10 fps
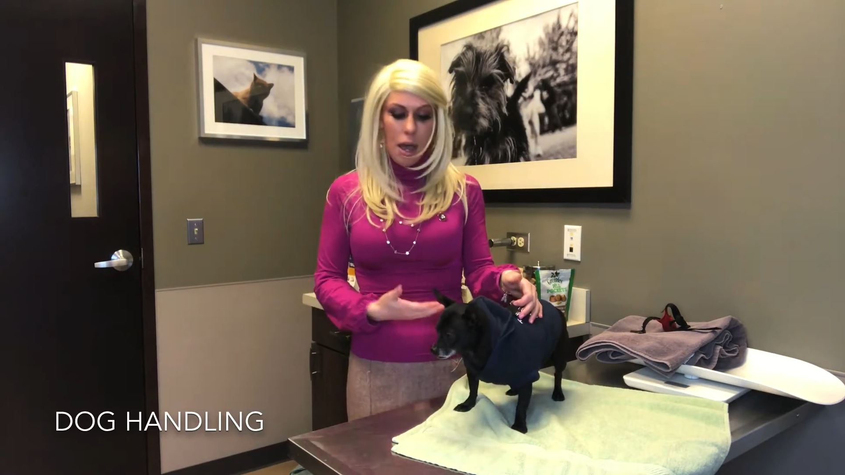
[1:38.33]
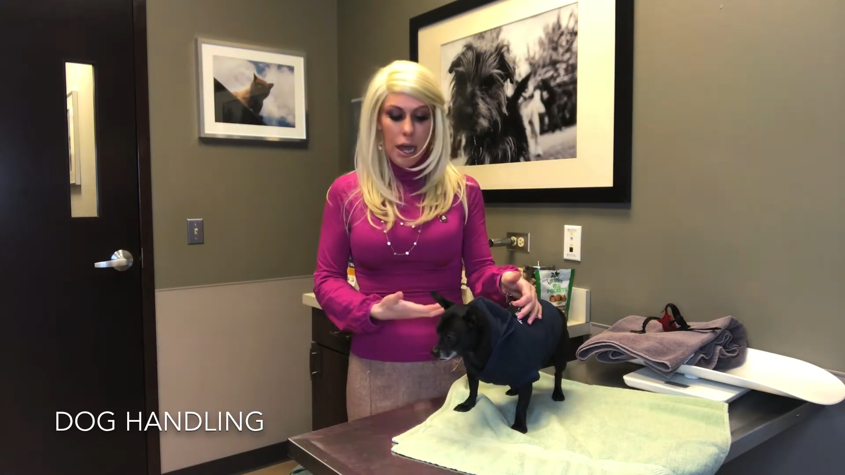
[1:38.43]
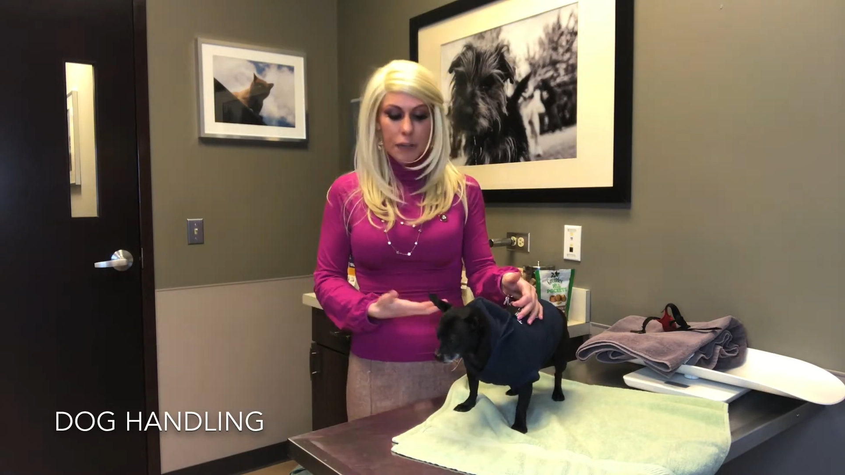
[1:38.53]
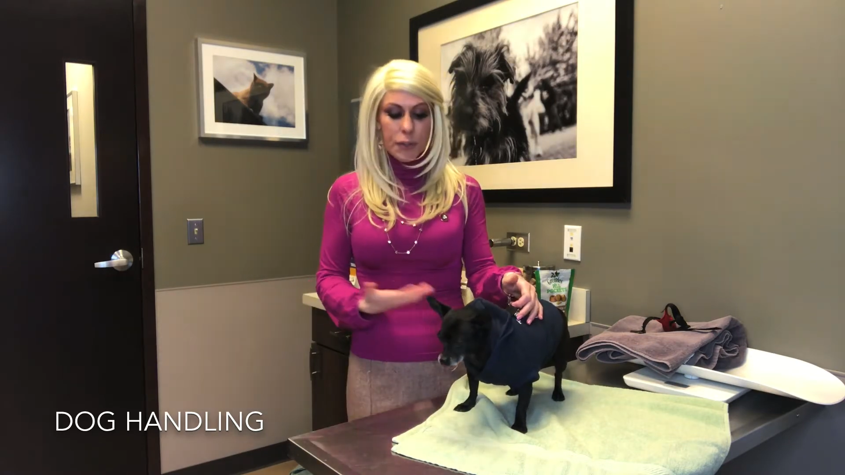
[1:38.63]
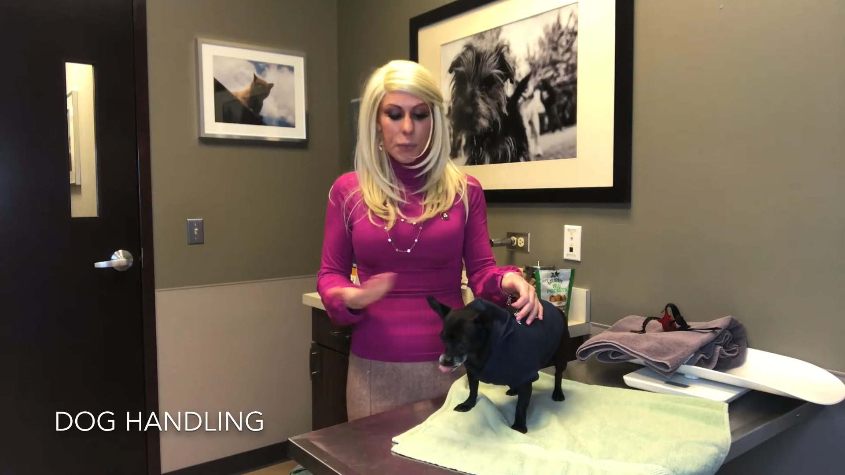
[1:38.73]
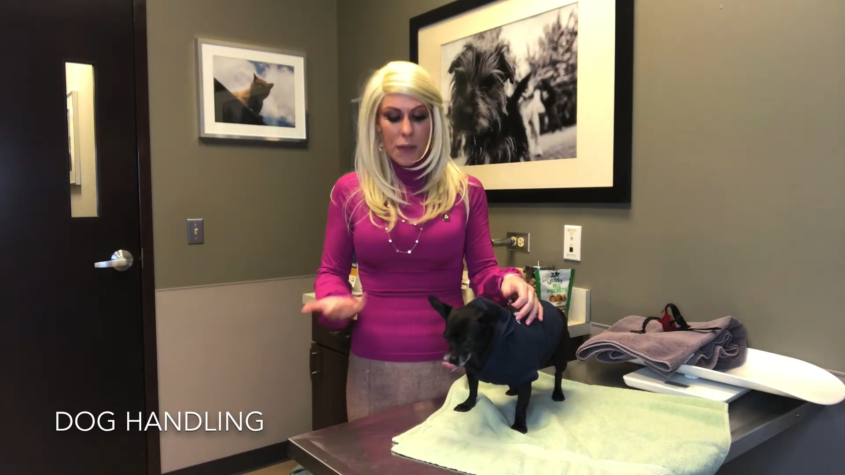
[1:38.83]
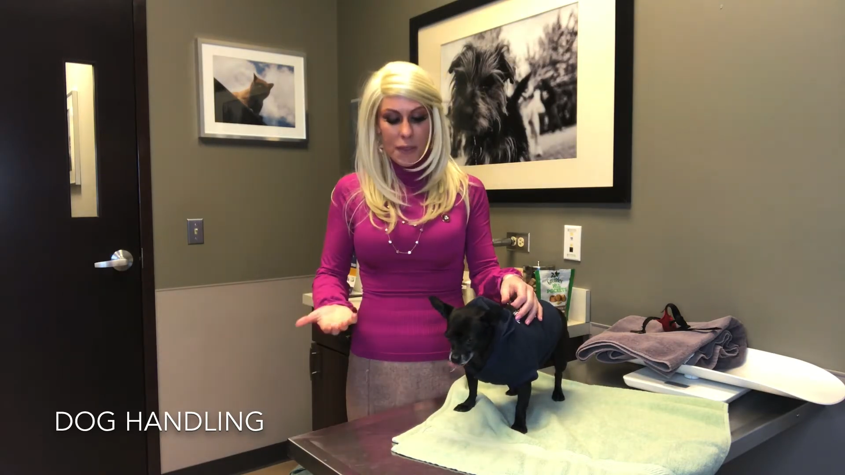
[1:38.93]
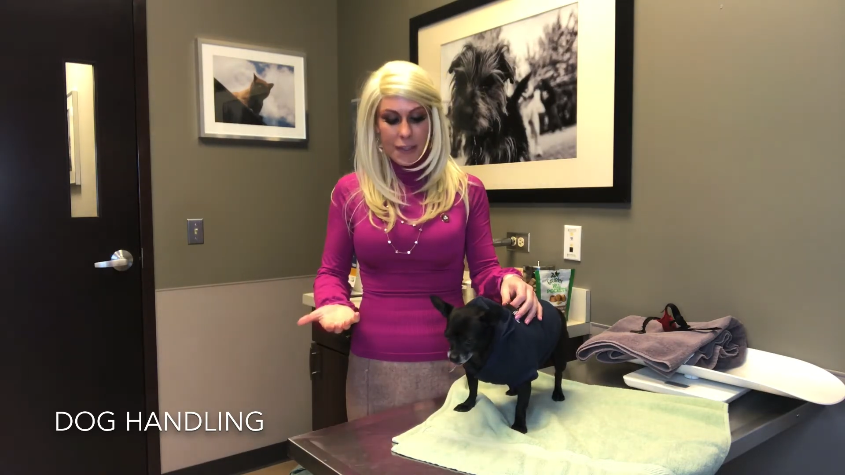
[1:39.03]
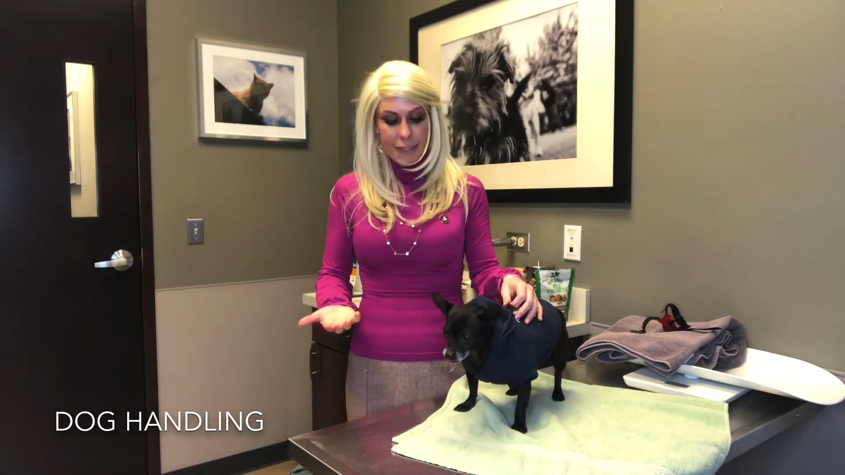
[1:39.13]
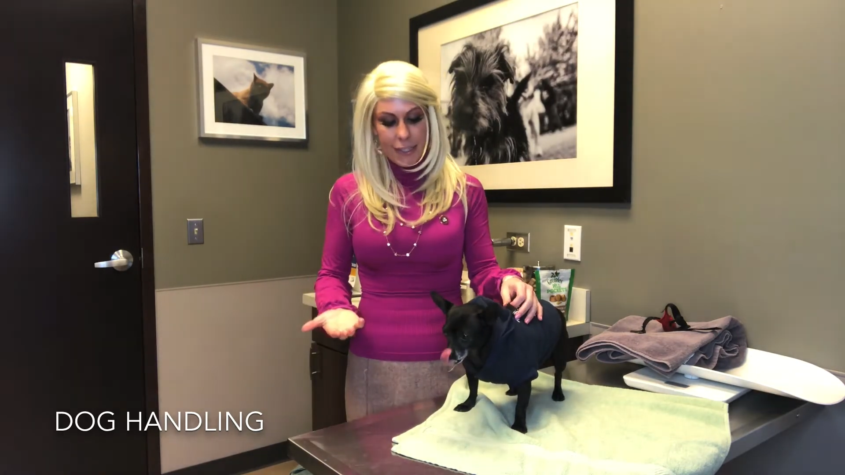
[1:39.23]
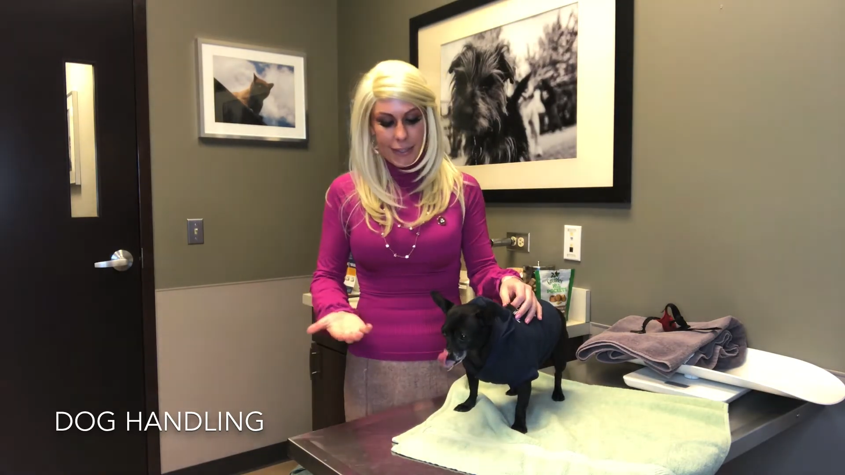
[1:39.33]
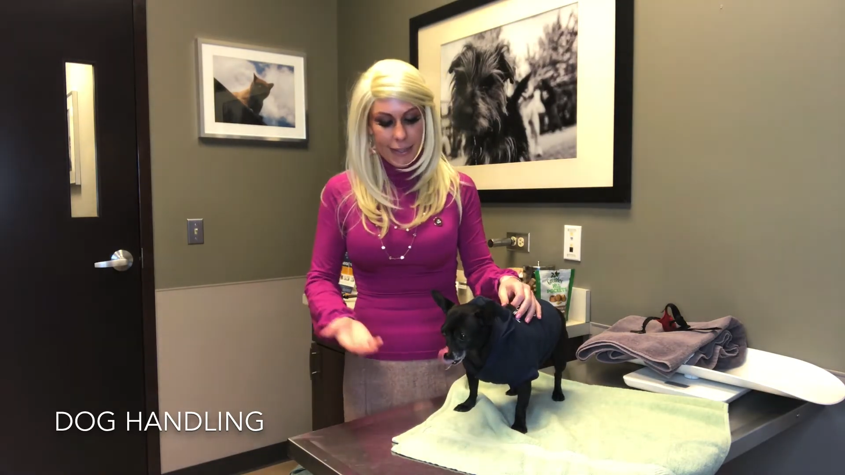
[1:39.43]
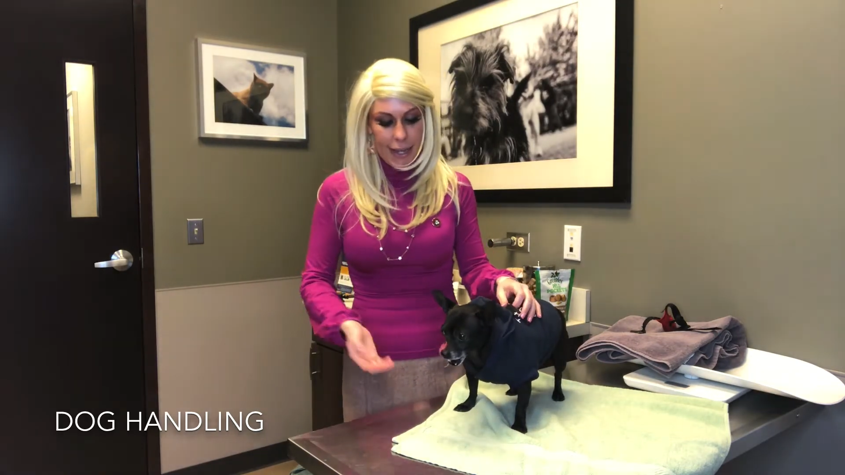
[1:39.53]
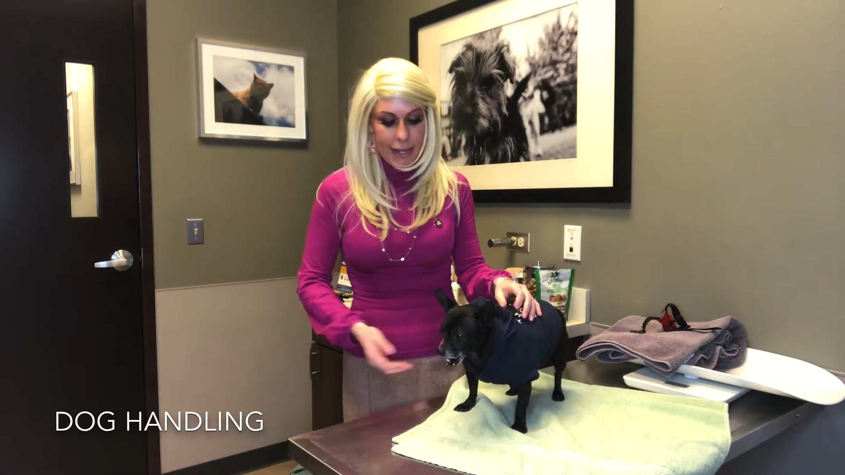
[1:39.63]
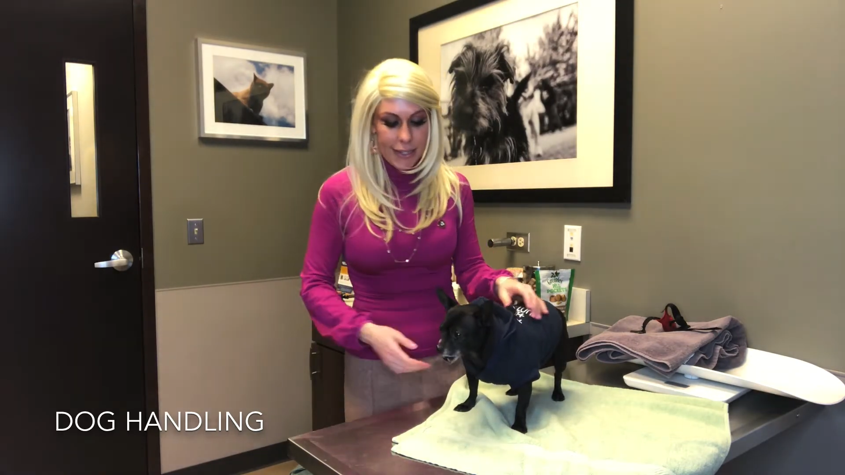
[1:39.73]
So what this looks like